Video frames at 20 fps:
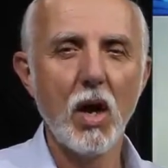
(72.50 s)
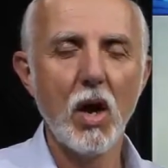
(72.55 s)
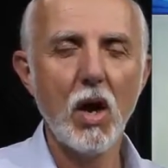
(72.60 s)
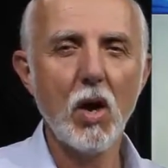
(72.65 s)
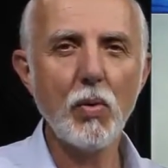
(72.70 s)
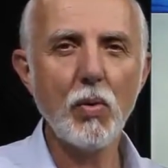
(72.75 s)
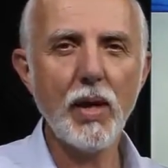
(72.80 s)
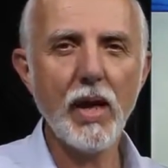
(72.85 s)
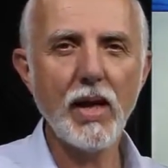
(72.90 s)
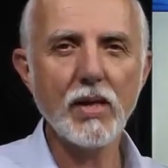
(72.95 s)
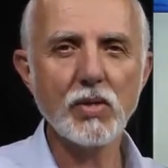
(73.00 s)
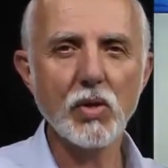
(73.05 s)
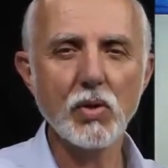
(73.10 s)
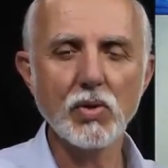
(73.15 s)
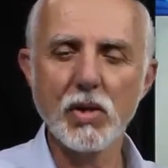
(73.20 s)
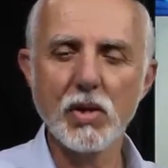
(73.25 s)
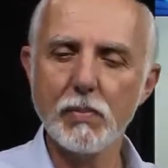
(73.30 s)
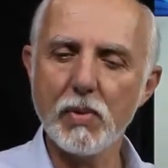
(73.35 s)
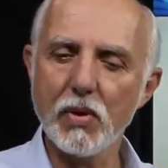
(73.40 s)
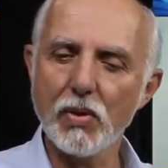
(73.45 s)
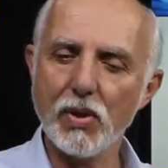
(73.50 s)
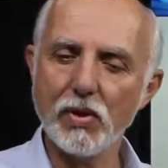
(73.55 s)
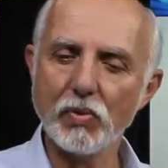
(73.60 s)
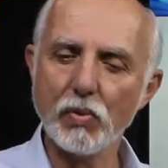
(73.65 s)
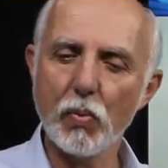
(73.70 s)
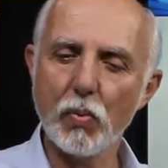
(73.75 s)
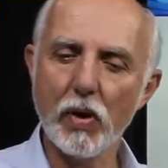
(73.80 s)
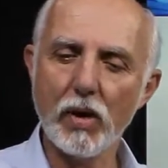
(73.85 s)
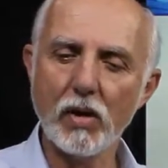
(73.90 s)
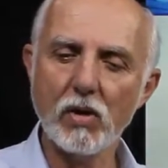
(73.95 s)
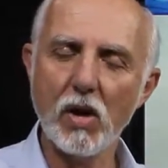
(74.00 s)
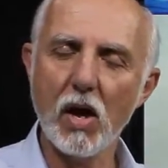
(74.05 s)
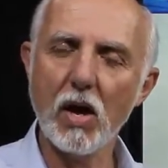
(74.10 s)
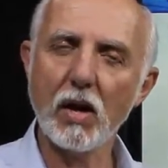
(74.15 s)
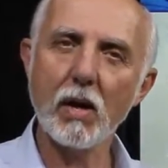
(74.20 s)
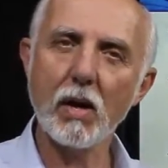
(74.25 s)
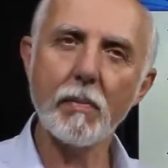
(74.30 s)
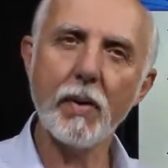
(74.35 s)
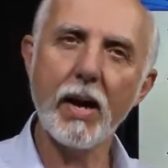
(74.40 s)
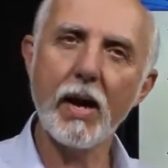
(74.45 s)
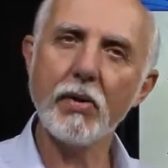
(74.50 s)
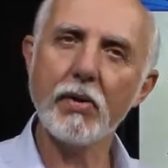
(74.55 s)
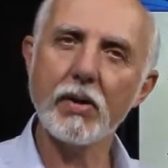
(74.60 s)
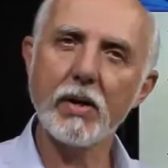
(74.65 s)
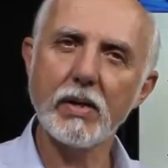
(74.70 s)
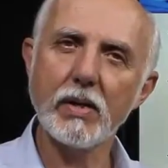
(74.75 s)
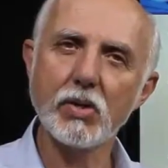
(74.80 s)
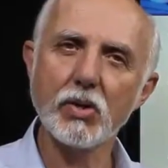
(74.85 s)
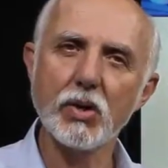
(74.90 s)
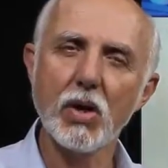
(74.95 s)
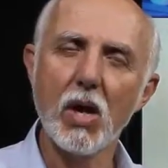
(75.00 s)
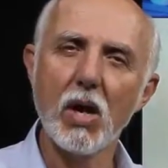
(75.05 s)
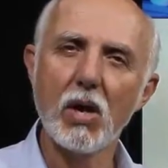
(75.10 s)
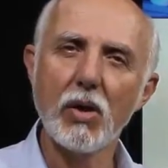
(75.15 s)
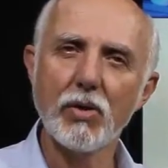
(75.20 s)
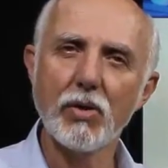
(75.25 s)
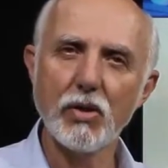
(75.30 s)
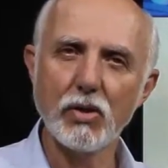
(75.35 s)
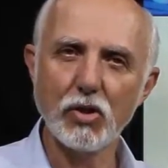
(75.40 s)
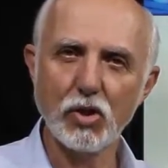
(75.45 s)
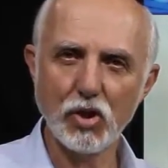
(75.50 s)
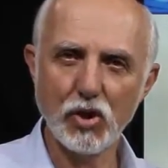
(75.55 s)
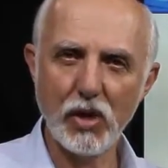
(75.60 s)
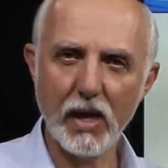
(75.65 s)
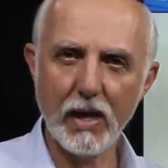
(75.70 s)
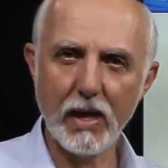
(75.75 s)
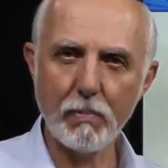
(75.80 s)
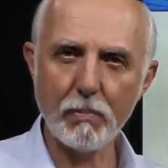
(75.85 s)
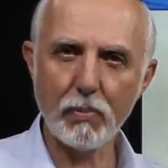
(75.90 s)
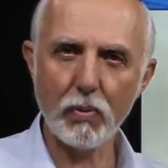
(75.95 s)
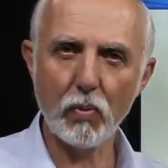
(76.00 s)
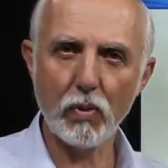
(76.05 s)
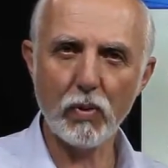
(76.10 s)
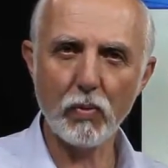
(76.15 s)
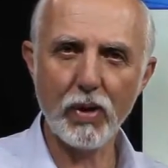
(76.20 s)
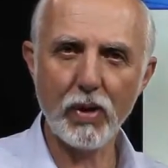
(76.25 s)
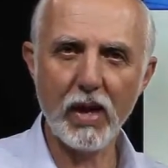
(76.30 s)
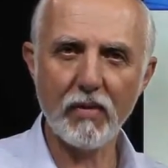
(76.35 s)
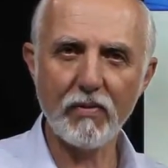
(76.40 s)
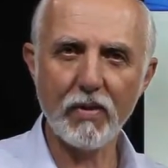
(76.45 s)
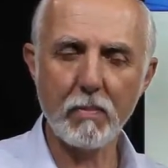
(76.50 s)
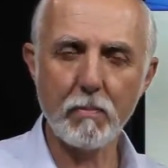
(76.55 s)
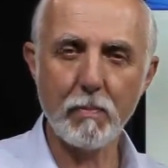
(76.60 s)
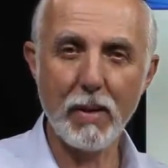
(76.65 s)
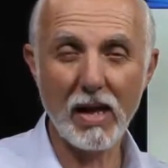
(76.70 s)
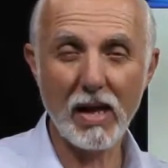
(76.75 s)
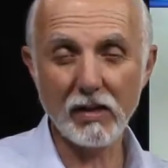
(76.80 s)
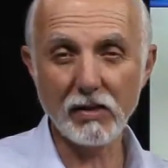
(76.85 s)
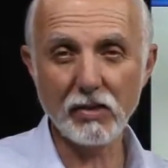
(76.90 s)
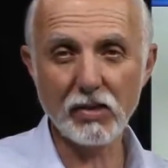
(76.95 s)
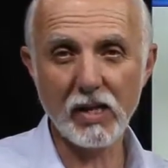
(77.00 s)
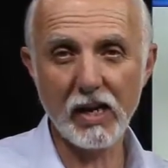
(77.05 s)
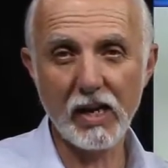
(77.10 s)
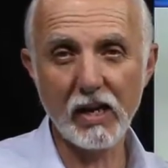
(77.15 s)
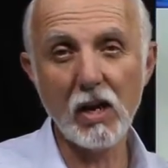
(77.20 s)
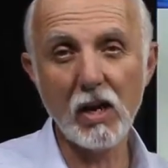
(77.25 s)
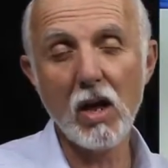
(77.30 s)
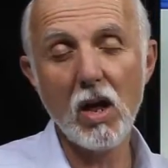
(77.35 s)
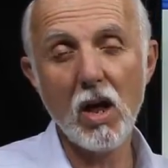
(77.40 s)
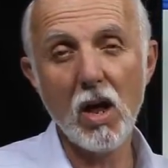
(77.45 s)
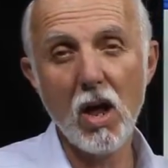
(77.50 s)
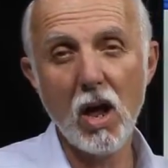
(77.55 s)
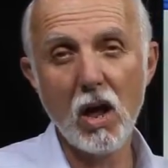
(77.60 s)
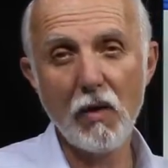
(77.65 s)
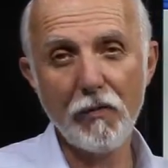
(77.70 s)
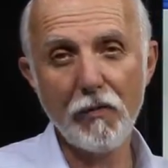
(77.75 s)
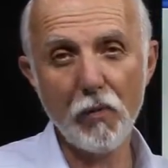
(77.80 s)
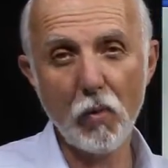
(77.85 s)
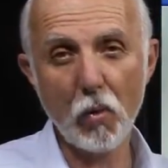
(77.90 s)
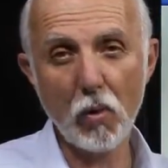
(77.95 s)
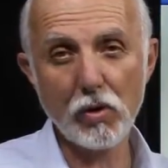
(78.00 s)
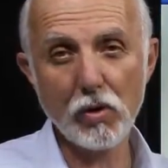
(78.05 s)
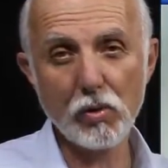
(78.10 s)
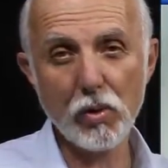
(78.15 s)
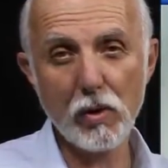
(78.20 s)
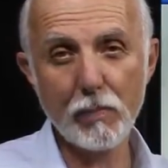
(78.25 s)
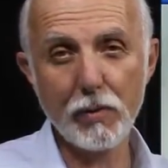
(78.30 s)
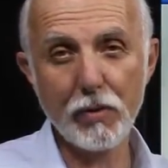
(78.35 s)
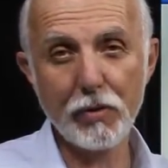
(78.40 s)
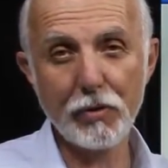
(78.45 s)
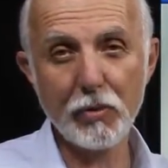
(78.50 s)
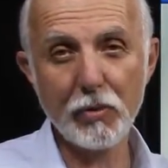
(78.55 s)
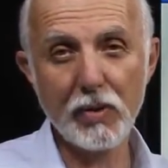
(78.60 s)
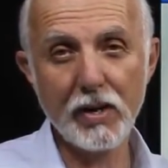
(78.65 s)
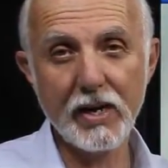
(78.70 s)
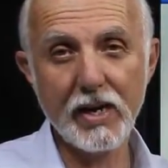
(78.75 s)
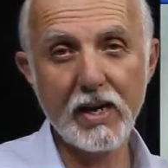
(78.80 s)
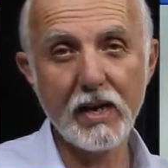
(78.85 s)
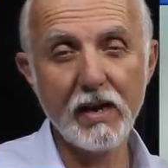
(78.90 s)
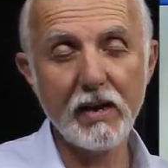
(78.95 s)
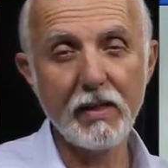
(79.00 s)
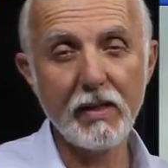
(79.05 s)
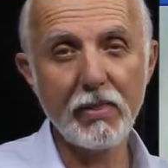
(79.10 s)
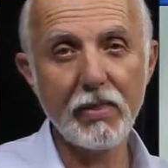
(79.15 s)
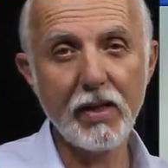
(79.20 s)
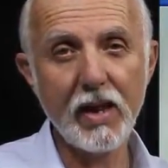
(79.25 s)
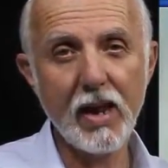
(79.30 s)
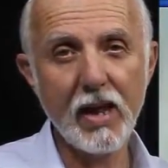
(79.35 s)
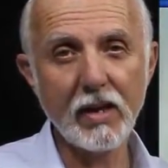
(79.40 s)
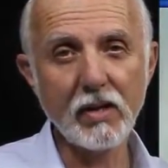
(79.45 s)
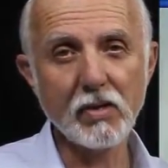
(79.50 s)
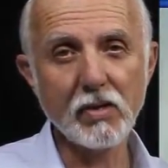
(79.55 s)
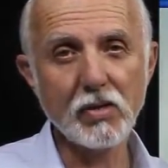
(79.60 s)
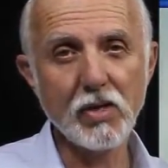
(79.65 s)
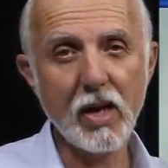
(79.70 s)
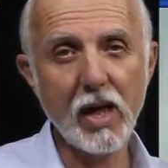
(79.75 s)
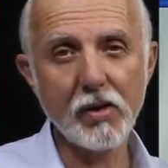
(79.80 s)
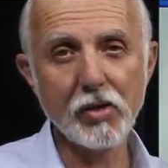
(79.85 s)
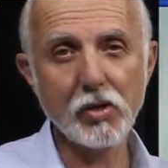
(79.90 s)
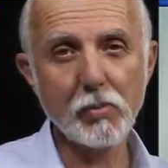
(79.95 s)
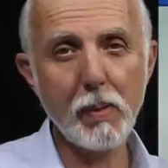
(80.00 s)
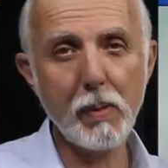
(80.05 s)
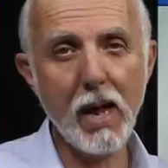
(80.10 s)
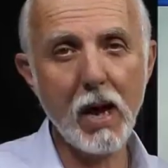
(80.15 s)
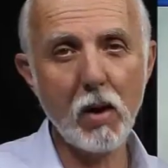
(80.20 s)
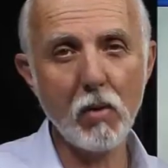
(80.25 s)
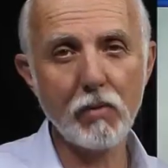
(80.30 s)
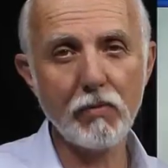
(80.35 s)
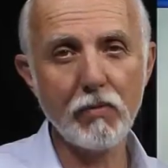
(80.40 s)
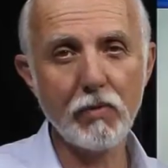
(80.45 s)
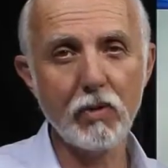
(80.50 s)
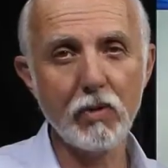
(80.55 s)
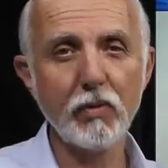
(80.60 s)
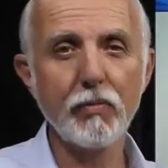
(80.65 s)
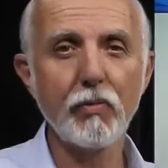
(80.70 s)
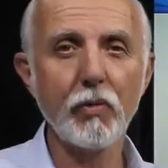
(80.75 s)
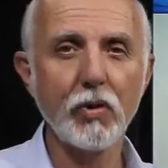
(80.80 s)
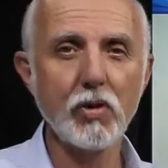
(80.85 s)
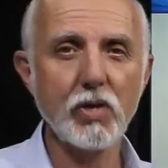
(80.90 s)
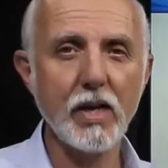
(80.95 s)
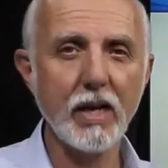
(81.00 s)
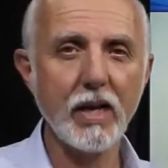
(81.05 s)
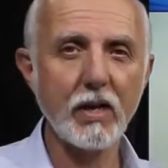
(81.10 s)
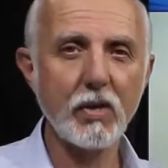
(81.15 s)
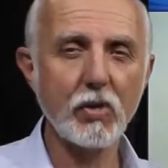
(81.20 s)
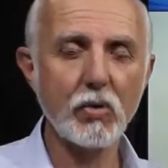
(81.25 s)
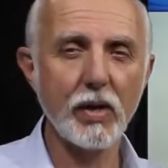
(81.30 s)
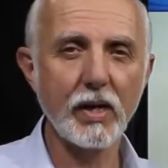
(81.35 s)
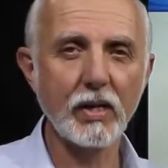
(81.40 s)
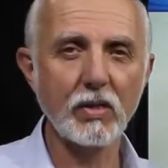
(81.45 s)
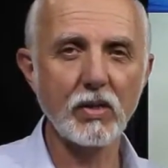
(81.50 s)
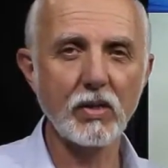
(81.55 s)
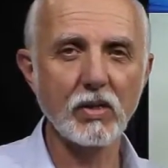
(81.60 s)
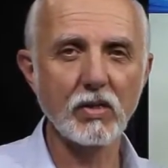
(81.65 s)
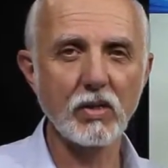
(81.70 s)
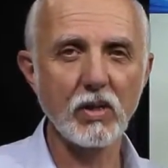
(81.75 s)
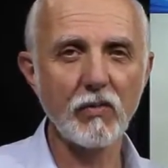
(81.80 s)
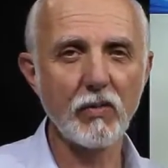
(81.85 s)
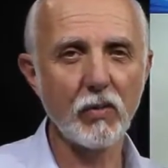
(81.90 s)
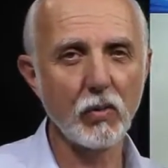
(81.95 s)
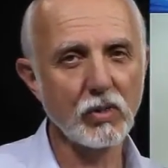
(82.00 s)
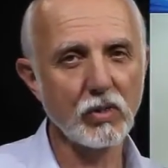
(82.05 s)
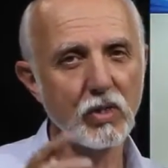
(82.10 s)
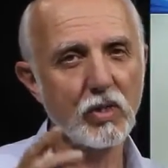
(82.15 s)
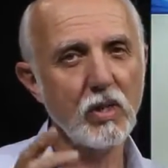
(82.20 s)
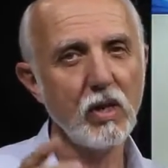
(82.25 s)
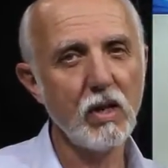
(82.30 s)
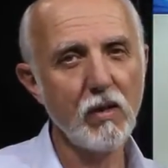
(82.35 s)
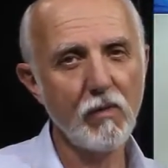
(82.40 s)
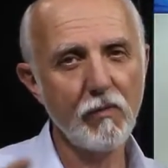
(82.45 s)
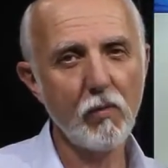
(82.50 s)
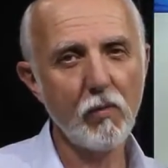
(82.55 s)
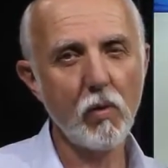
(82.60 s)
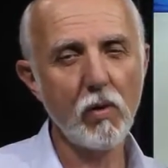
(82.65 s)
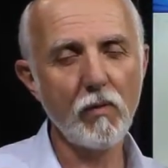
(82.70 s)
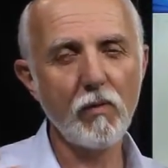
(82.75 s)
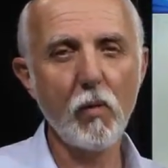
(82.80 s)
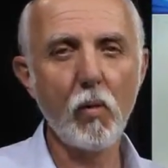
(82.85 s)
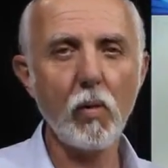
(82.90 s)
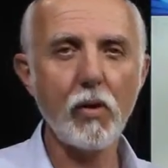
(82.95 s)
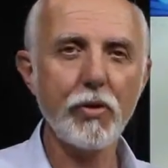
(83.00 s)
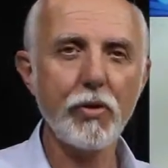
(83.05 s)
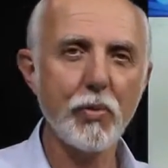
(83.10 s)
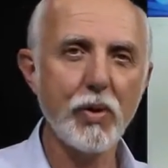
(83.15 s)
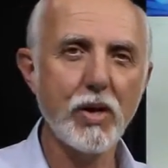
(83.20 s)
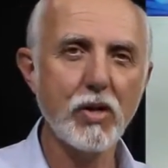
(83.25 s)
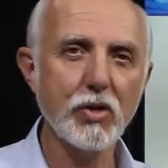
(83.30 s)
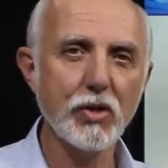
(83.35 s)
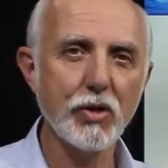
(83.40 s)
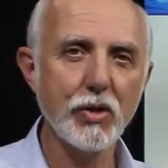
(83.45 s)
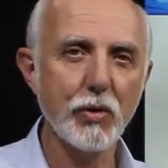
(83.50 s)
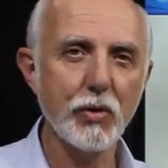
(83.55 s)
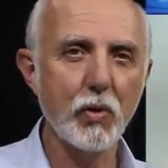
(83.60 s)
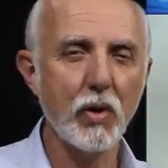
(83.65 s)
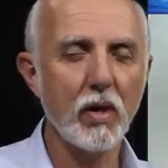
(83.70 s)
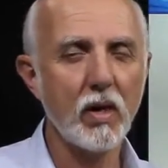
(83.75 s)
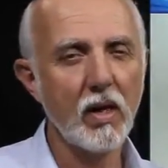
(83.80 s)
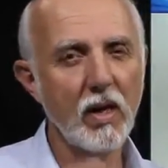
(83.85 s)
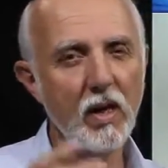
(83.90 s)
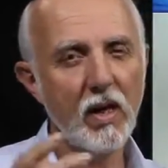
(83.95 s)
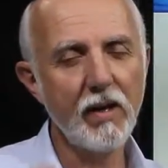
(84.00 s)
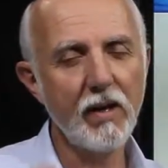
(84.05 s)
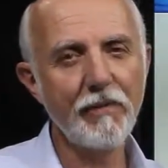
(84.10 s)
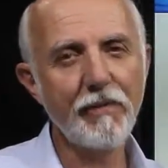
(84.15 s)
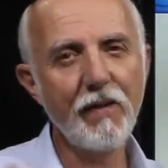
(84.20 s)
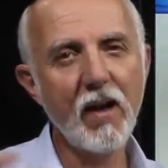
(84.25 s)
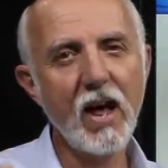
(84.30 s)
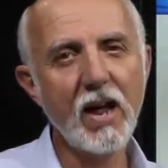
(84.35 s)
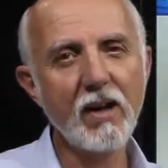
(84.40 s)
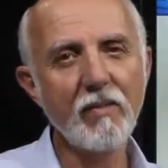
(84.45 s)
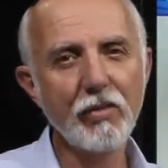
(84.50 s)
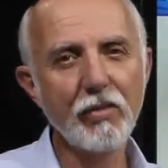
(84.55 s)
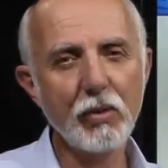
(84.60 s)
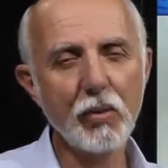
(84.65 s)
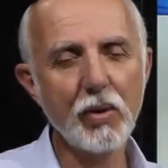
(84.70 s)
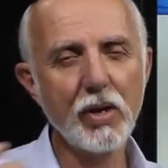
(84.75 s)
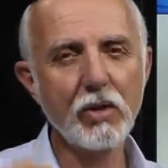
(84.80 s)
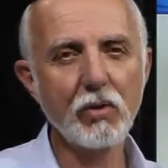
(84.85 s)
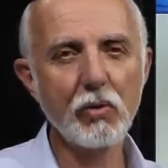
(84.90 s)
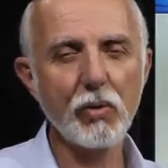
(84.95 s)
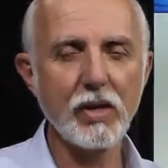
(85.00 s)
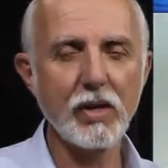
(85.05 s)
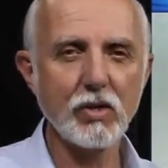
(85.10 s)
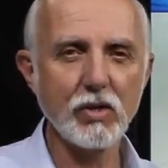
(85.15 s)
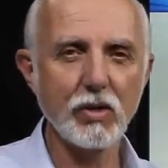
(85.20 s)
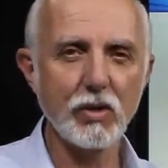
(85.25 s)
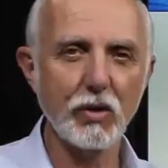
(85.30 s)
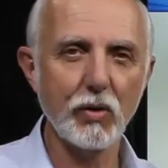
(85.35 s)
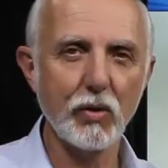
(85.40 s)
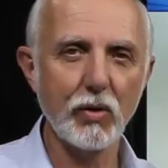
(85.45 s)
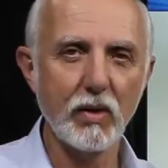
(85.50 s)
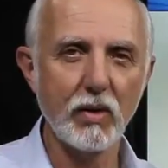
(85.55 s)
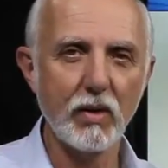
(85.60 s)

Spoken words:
Okay, so some of the things we want to talk about is the shape. When we have a balanced hand, a 4-3-3, the hand is not as powerful for taking tricks as if it was a 4-4-3-2, a 5-3-3-2,